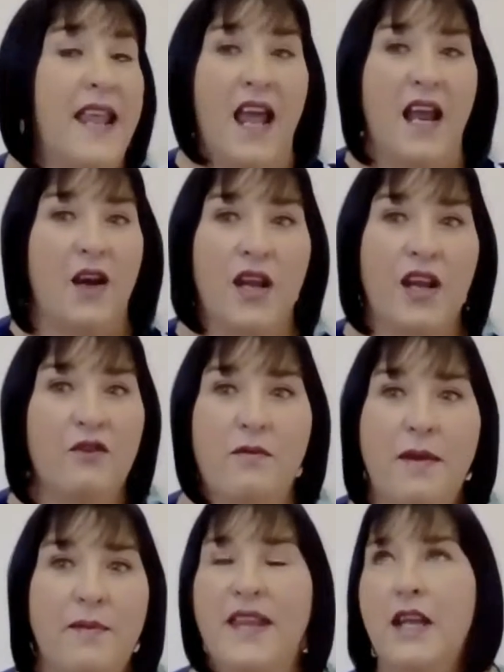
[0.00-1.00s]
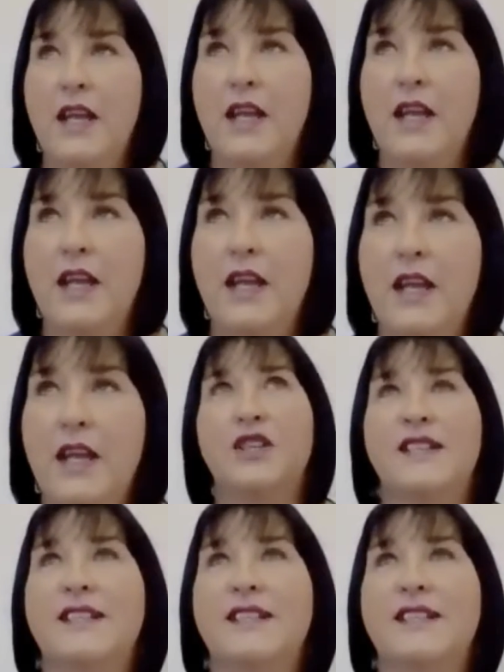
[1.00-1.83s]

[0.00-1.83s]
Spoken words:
yeah, and I can remember thinking, you know what,